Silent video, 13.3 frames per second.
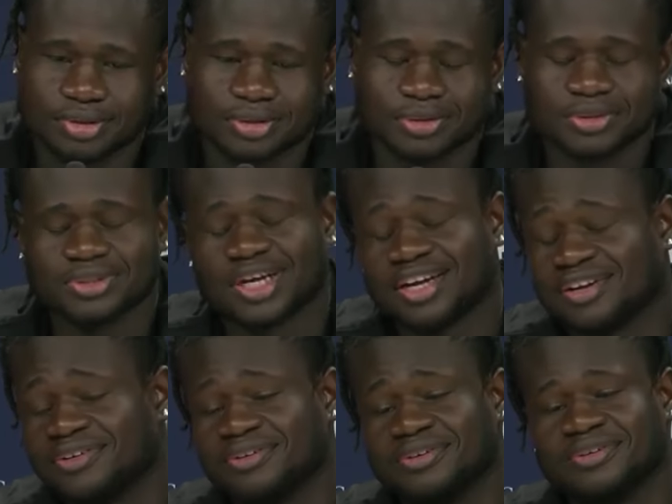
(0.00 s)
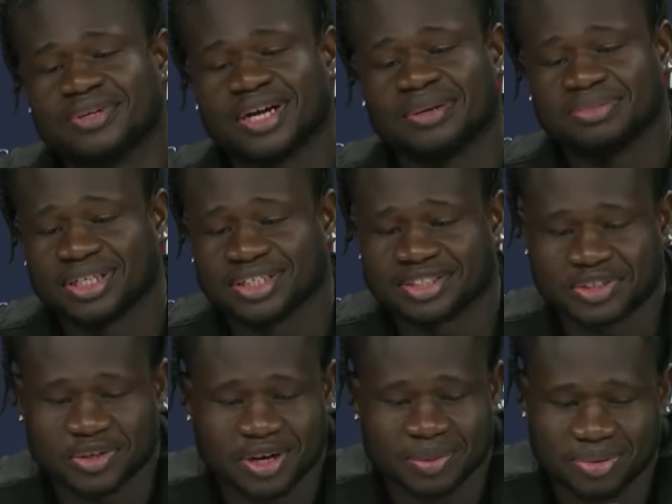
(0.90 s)
Bruce, I don't know. I'm just
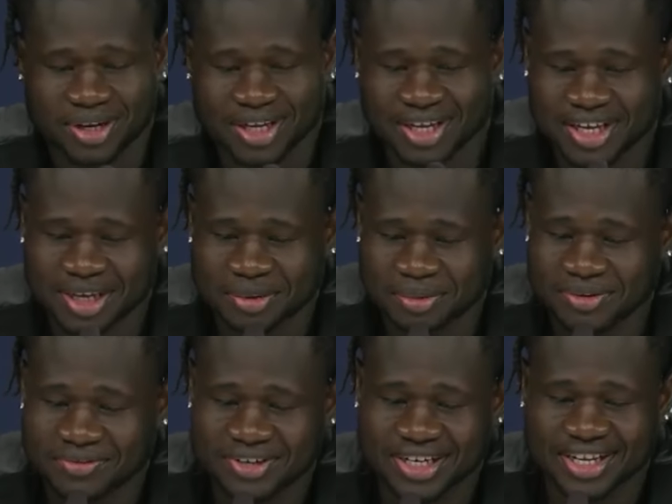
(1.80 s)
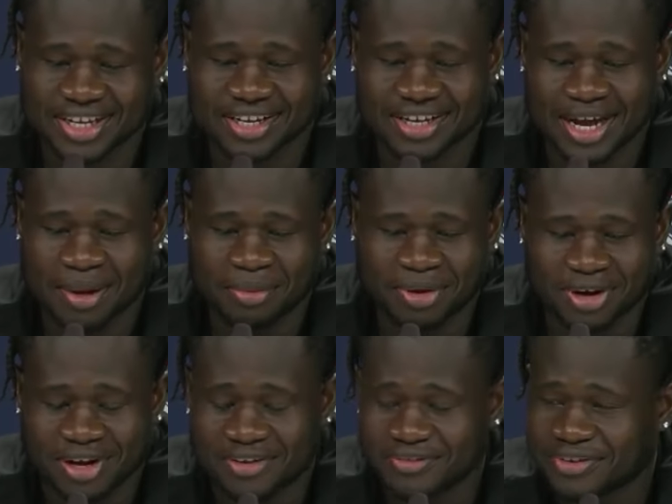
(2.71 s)
trying to play a game every day, come
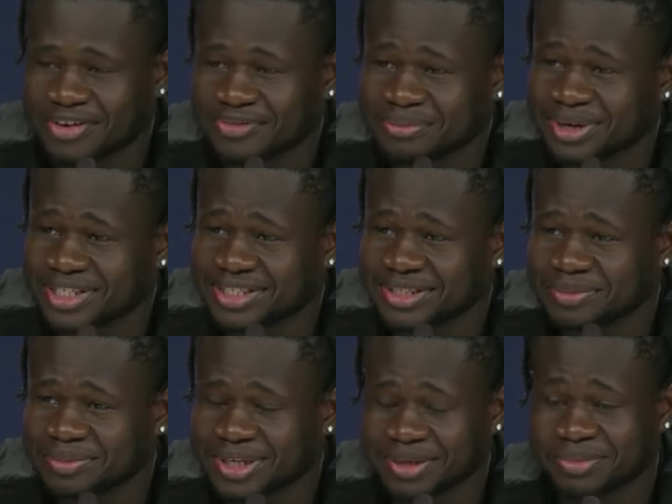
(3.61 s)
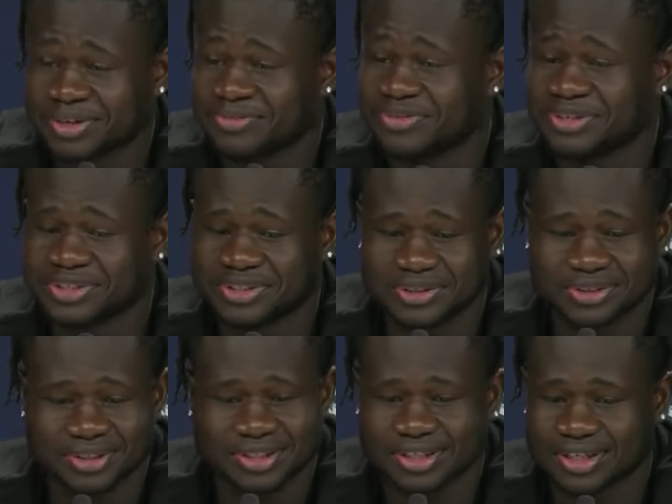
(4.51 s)
out, have fun with my teammate, my
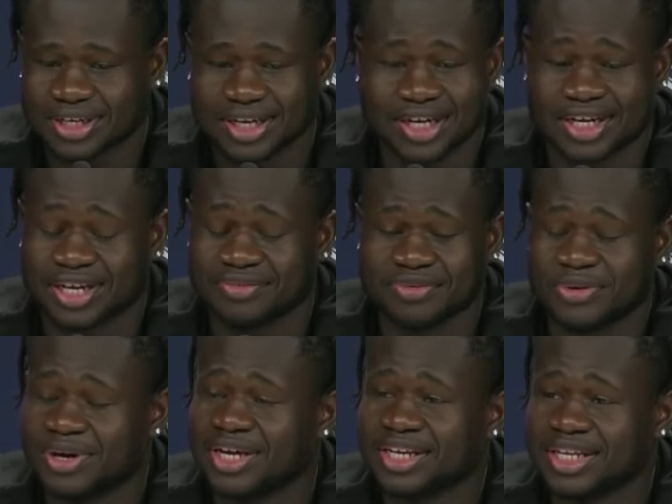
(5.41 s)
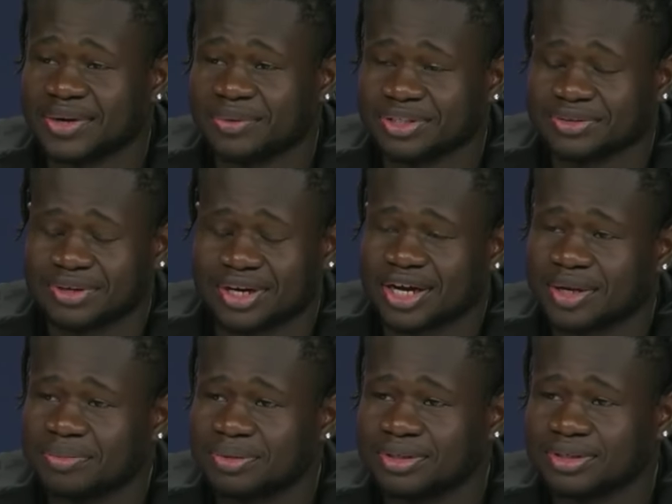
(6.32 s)
future. I have no idea what's going to
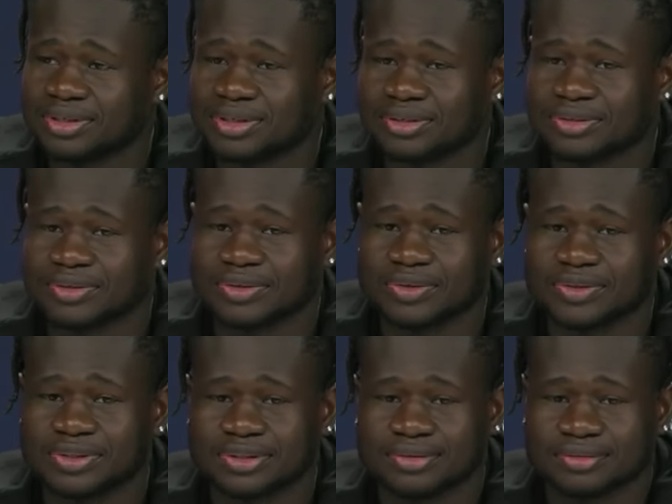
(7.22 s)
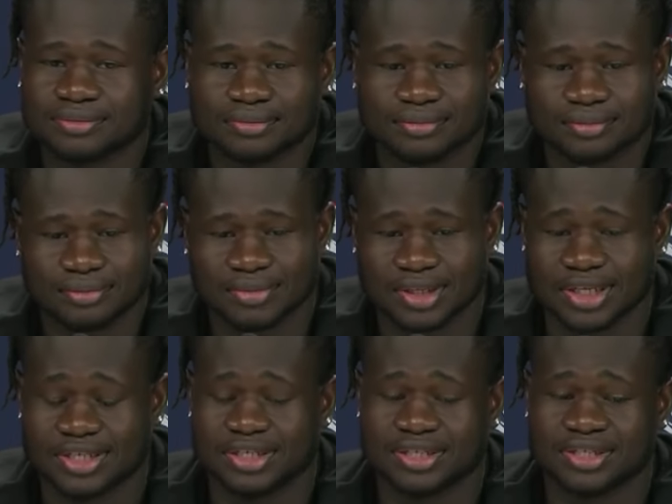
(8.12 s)
happen, you know, because
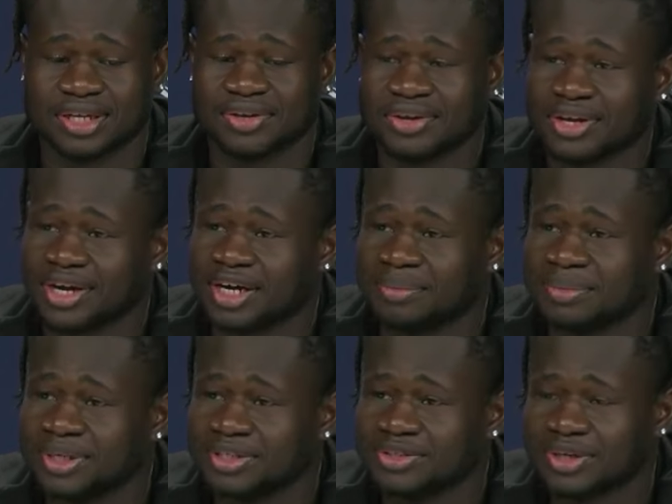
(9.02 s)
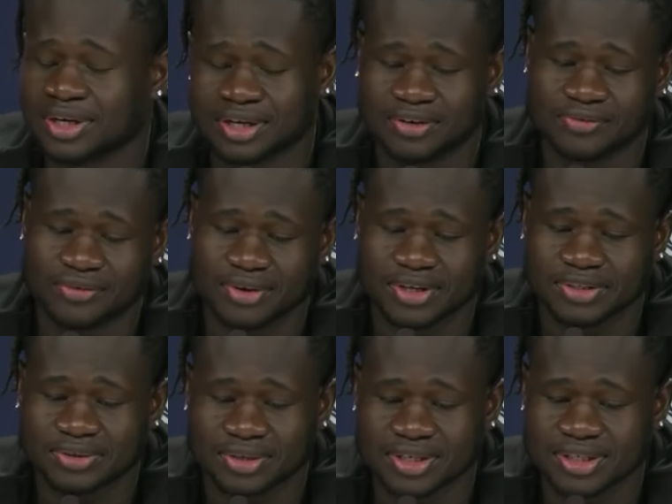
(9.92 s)
this is the year I'm in, so I got to
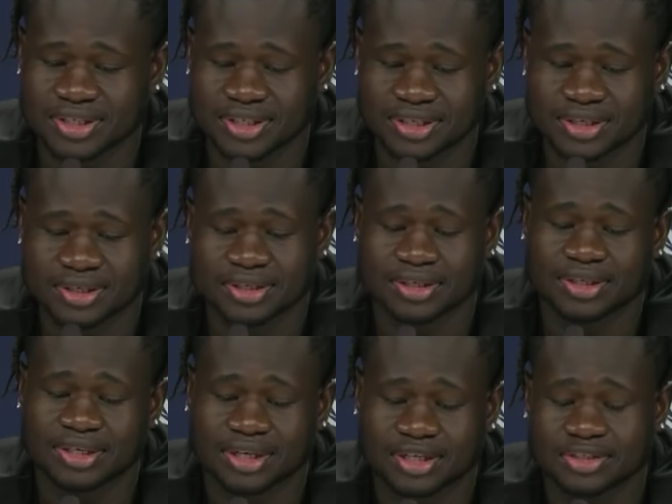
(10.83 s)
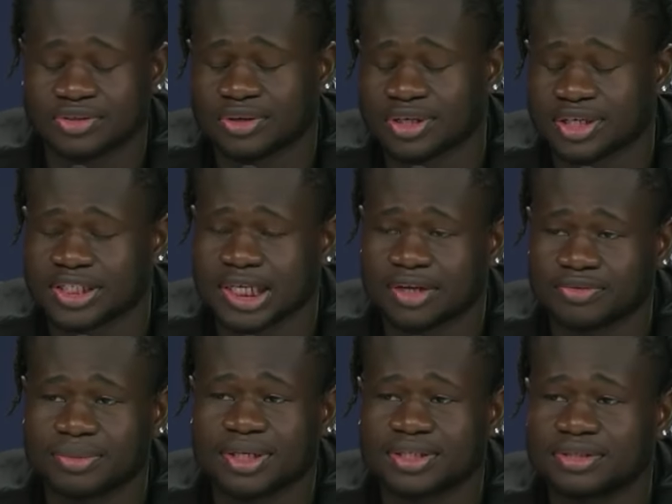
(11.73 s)
focus on this year and enjoy the time
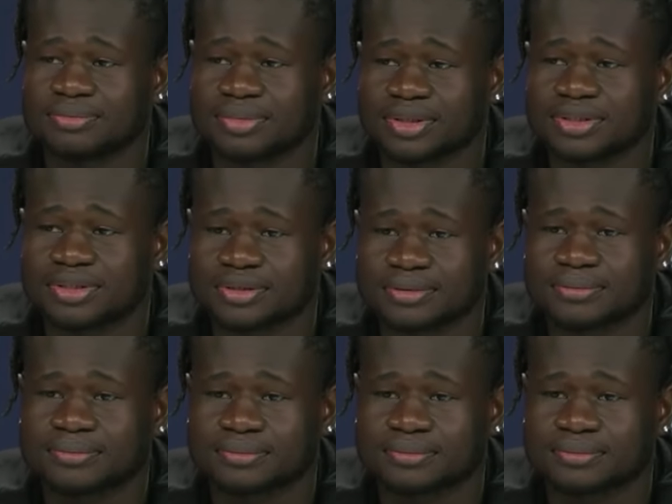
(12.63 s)
with my teammates.